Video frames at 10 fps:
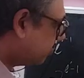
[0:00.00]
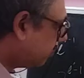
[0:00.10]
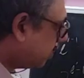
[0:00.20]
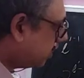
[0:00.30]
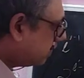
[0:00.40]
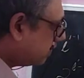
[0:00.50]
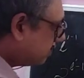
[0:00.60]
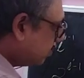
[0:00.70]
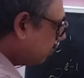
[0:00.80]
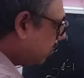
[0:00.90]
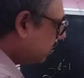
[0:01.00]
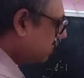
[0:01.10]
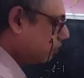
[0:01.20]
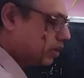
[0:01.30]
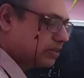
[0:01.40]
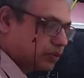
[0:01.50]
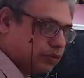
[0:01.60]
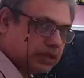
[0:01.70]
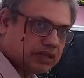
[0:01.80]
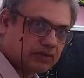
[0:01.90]
So we are interested only in the one
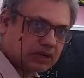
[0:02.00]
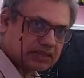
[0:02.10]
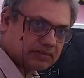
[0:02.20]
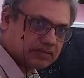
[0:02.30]
coding the ones